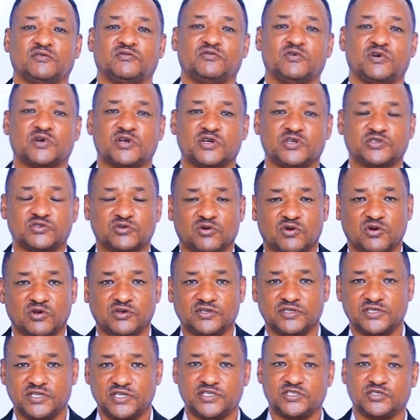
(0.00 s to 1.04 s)
focus
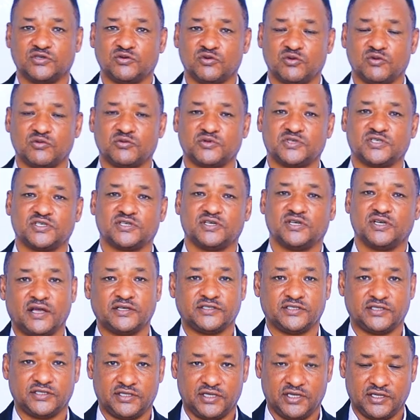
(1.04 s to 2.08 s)
on these groups
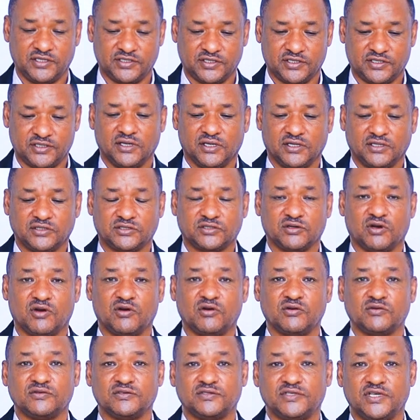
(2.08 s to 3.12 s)
as it is.
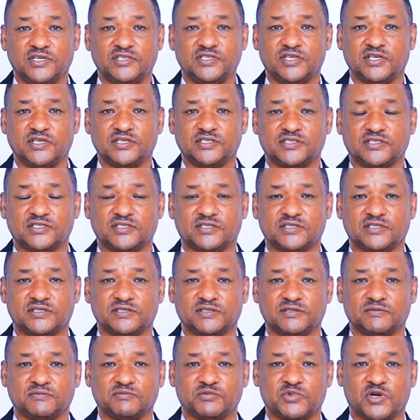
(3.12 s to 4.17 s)
So this is
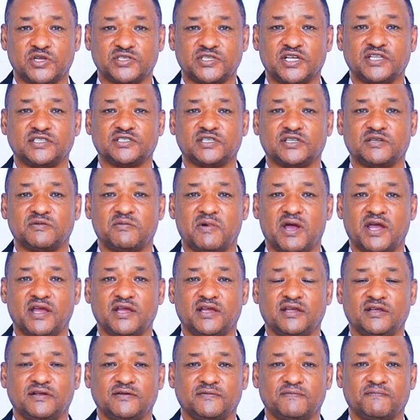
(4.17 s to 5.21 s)
presented
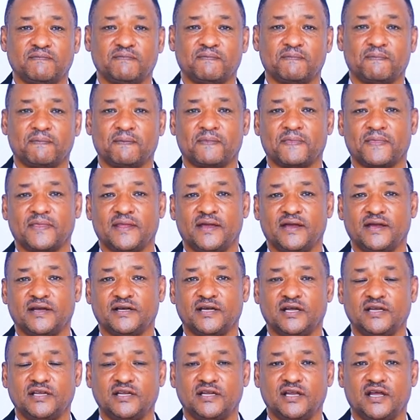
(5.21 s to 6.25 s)
by
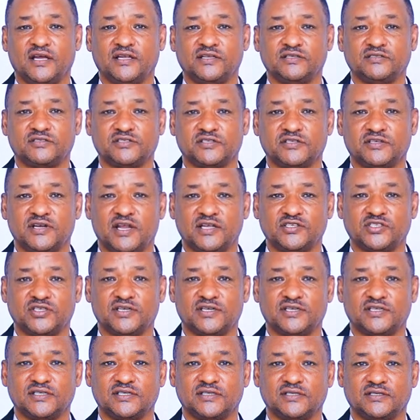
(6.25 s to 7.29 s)
Gelila
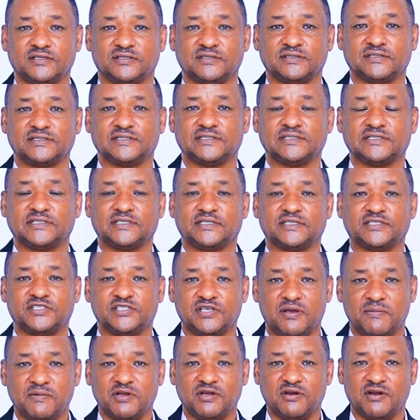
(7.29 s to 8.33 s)
International
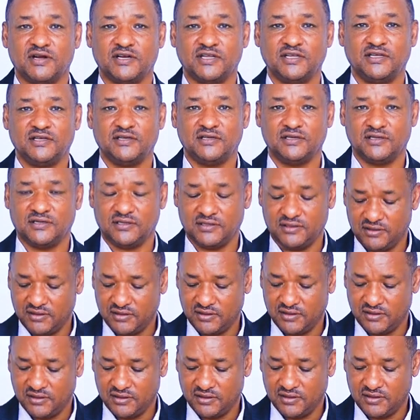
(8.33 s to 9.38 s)
Seminary,
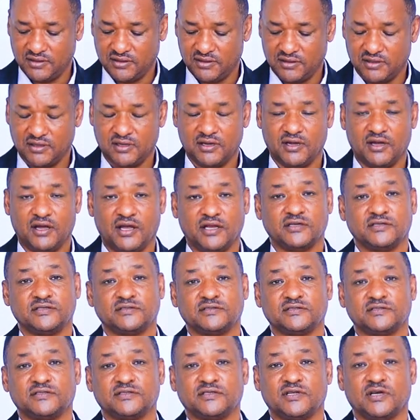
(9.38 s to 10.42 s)

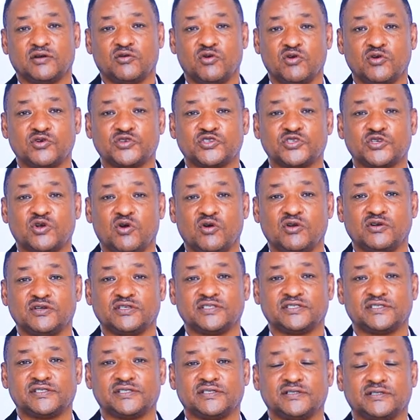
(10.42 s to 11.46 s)
and the course
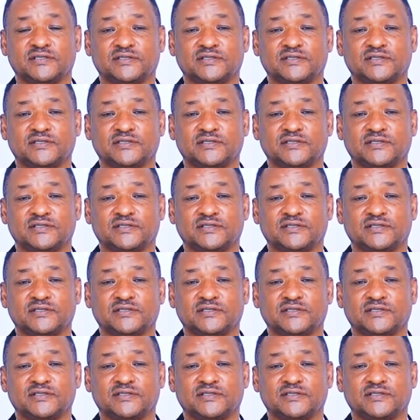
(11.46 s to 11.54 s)
called